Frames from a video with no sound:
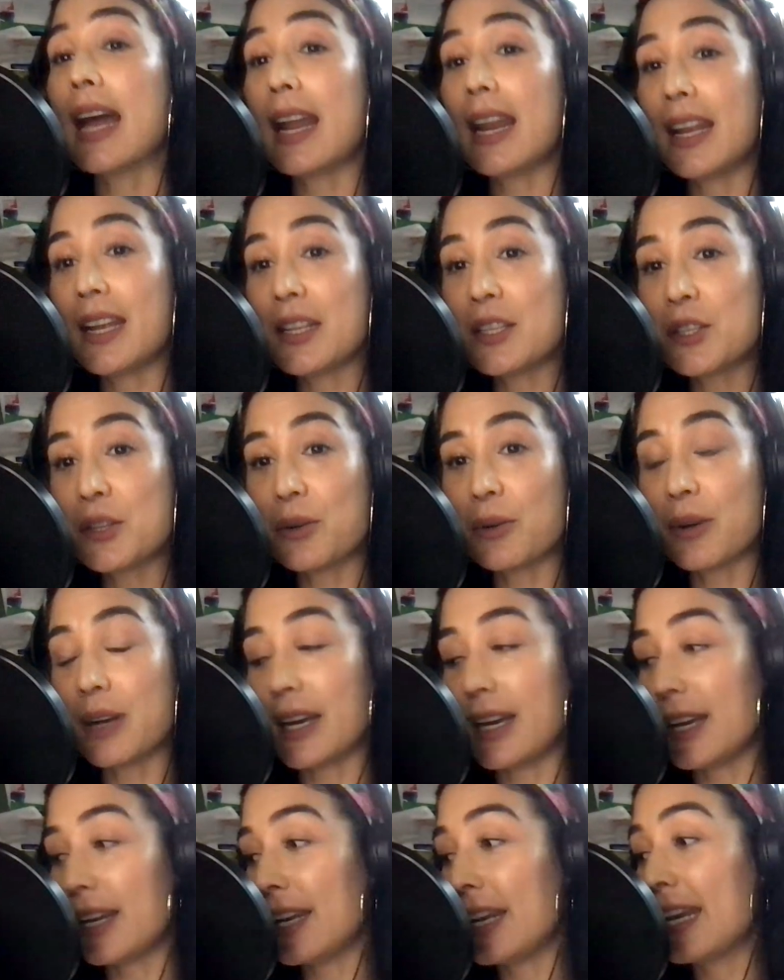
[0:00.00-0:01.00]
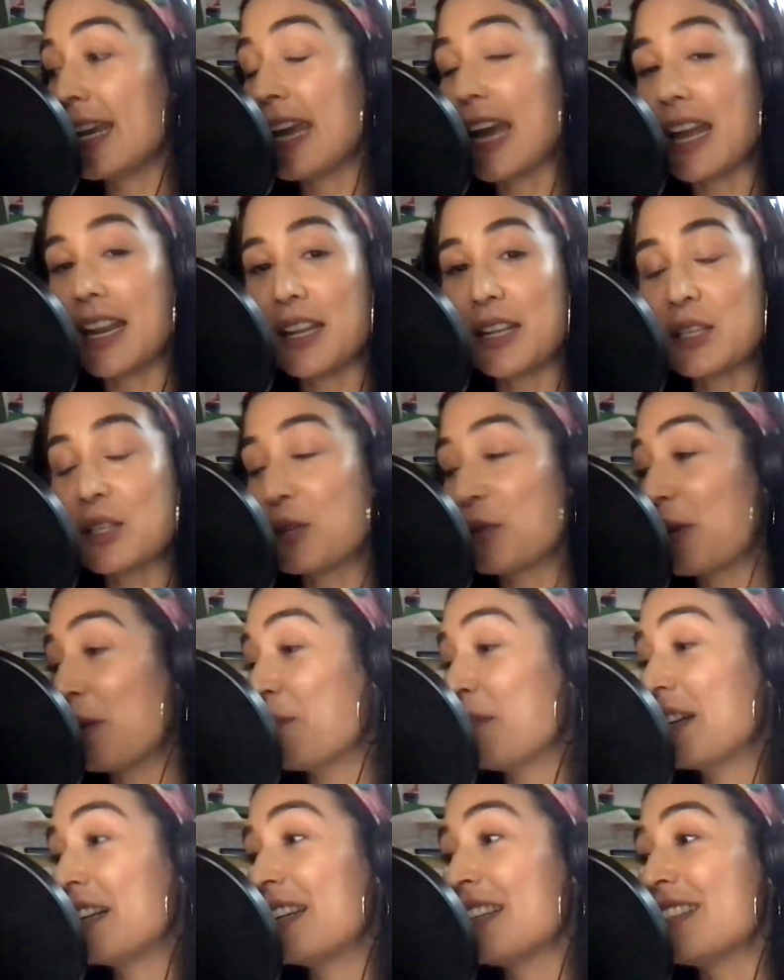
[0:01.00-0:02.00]
get into it
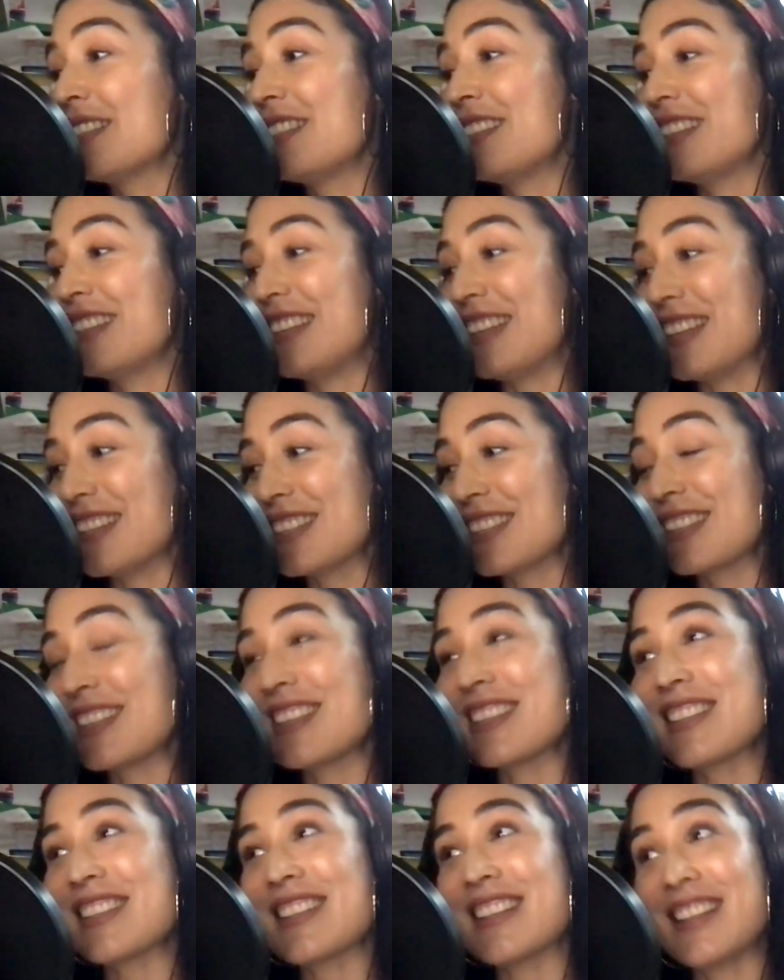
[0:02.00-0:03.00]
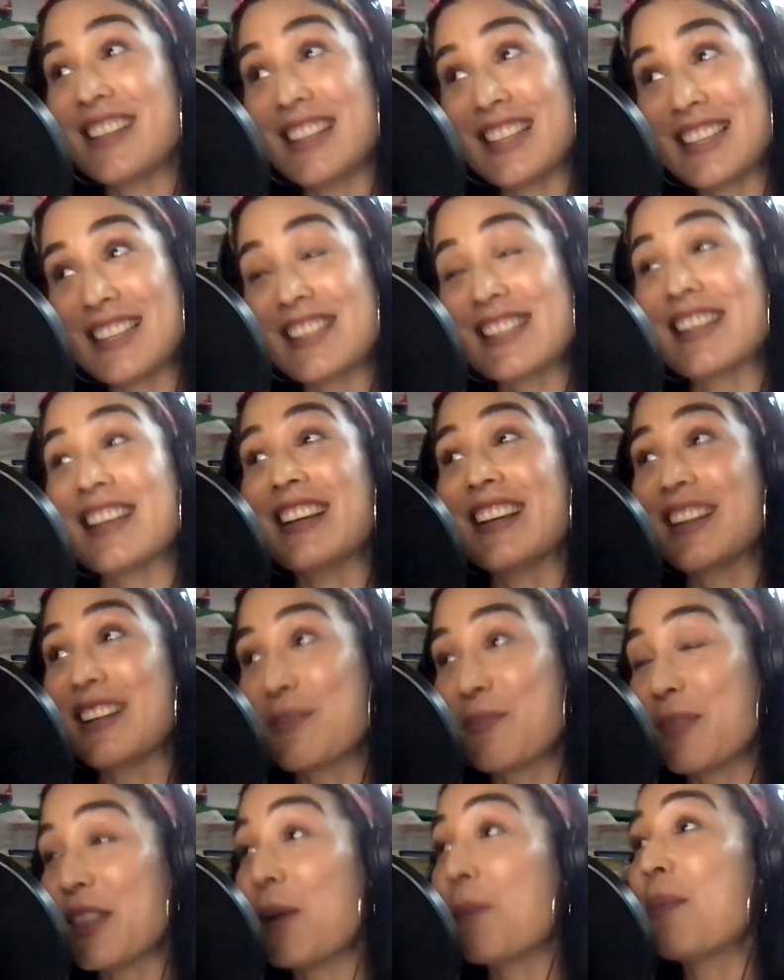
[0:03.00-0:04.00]
because Janice's,
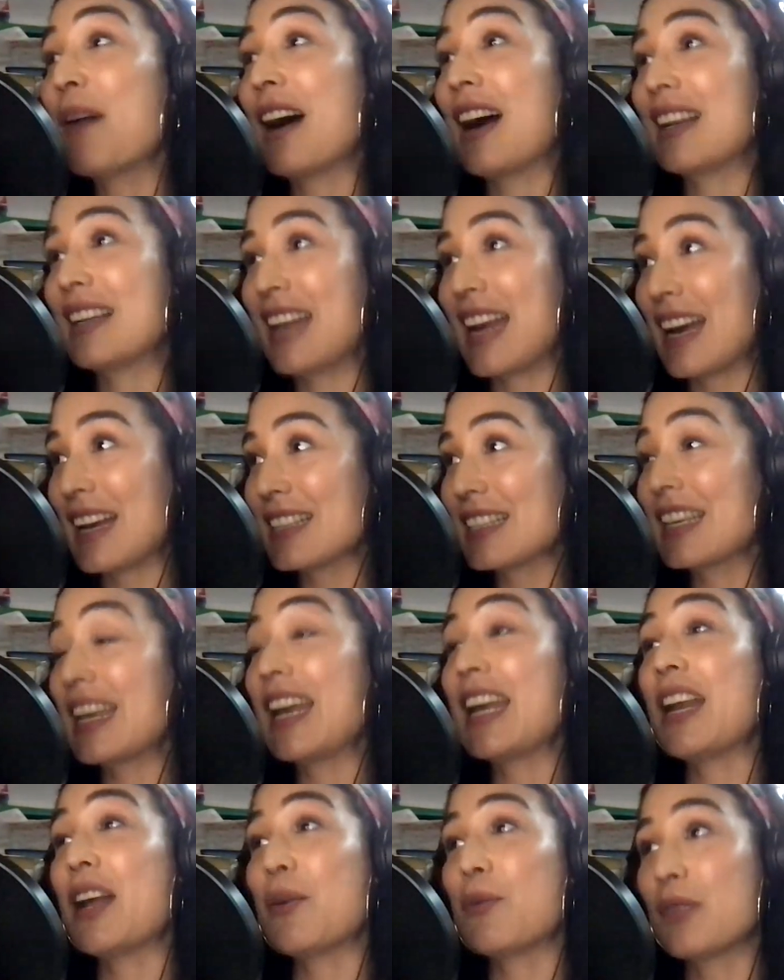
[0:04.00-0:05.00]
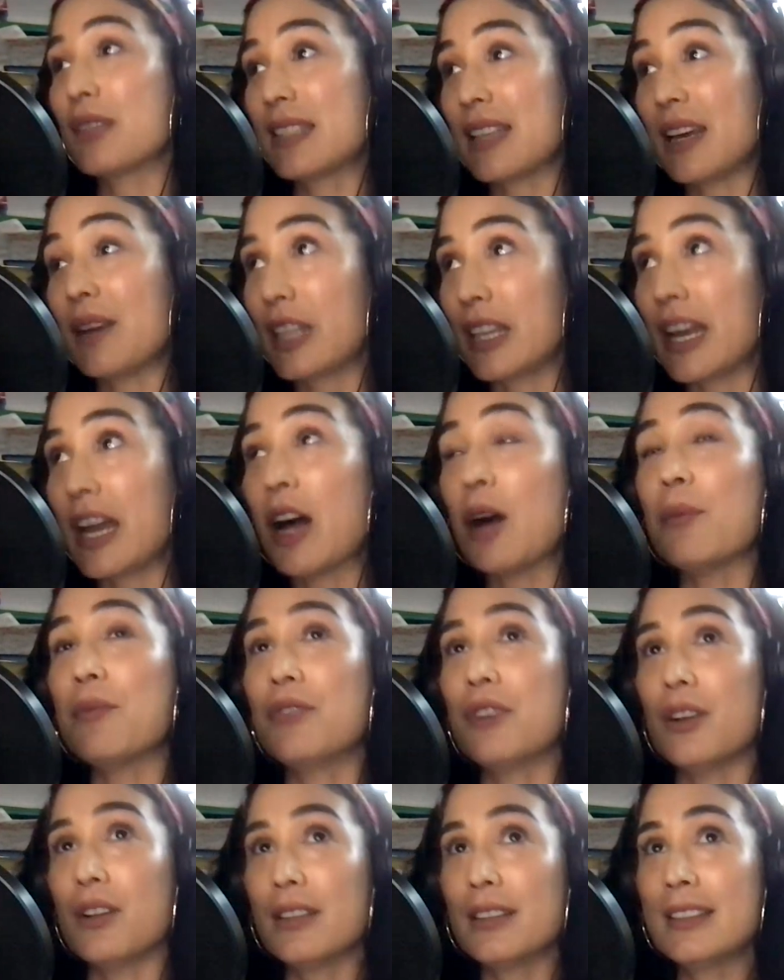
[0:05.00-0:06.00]
listen, the podcast kit, it was really
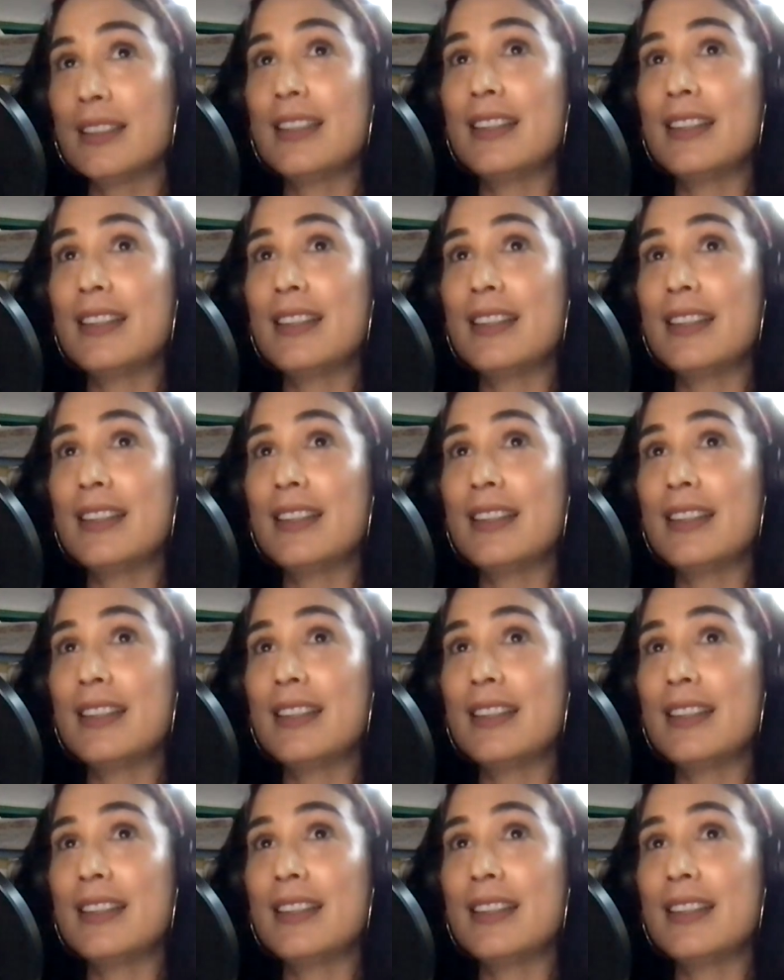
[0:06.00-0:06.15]
helpful.